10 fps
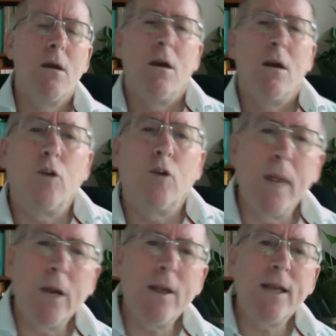
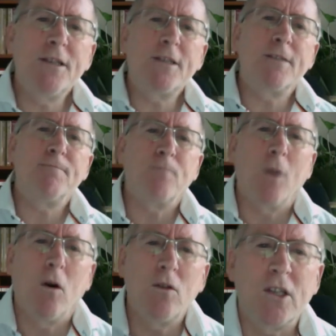Grammarians
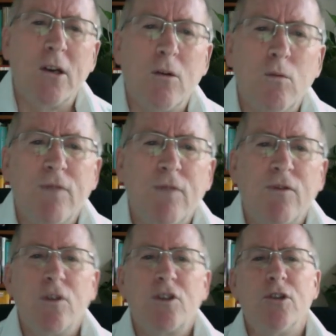also
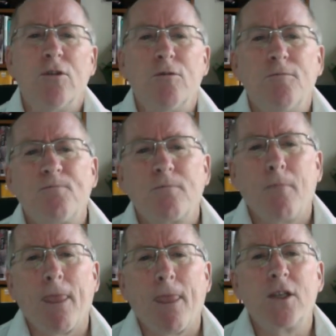refer to
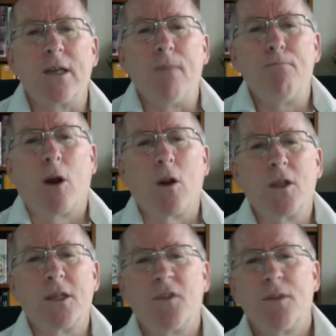some
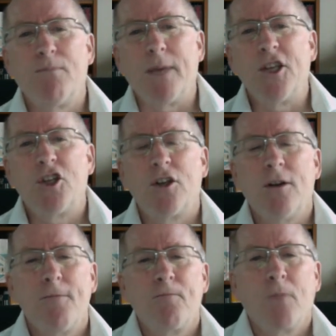parts of speech
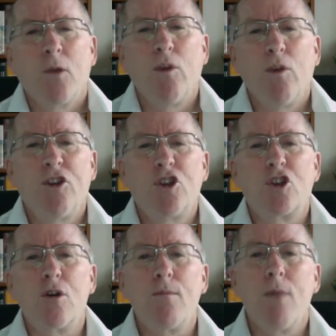with the
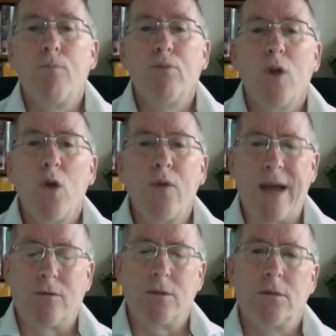term
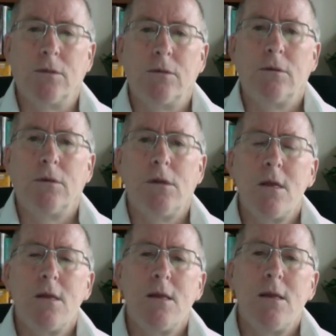pronoun.
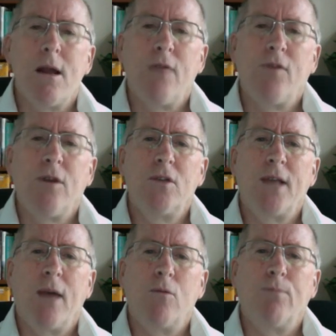And they use
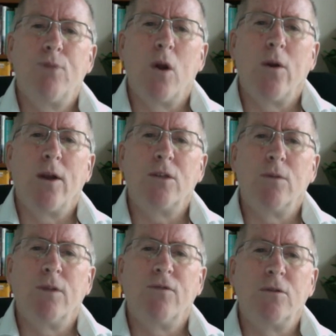that word pronoun to
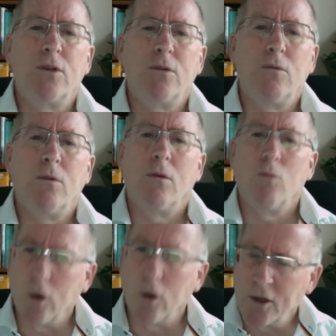refer to
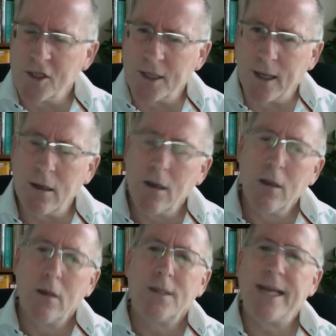words that
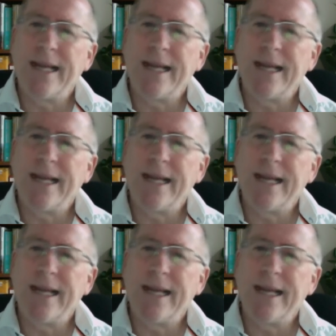take